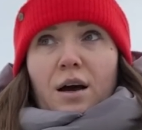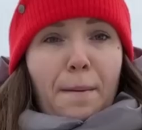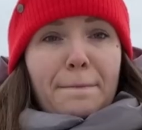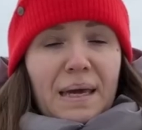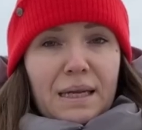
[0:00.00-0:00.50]

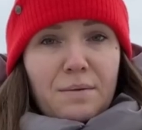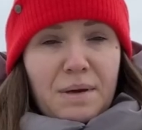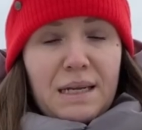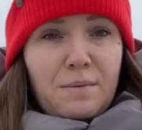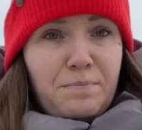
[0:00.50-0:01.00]
There are
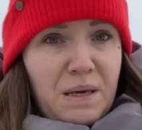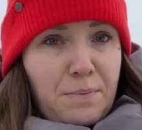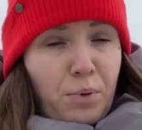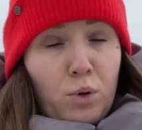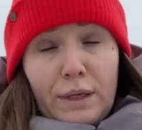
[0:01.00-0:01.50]
many, many
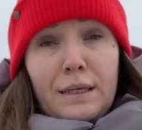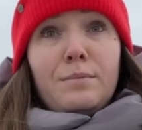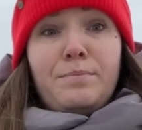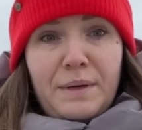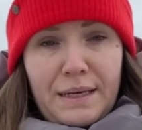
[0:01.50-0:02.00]
people
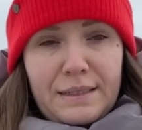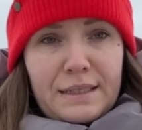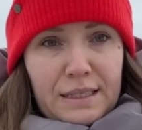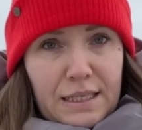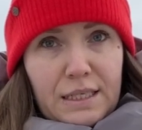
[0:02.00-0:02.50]
in
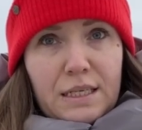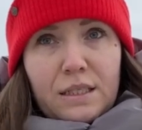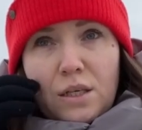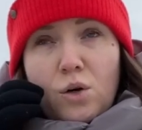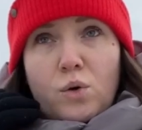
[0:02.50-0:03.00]
big
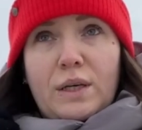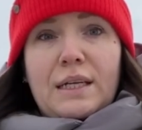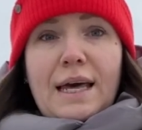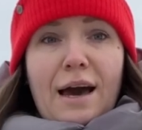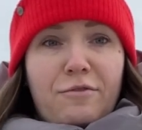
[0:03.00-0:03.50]
cities who
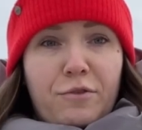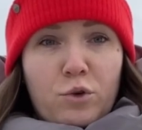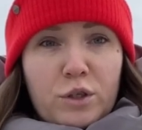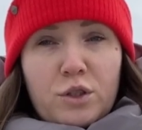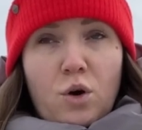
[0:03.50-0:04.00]
can
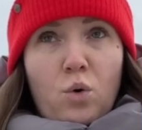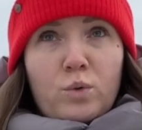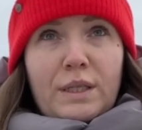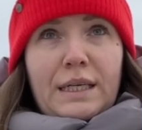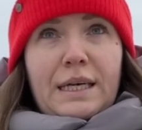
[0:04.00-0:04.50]
afford
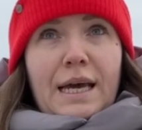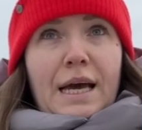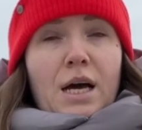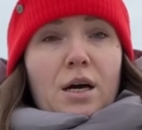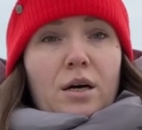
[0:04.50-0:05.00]
only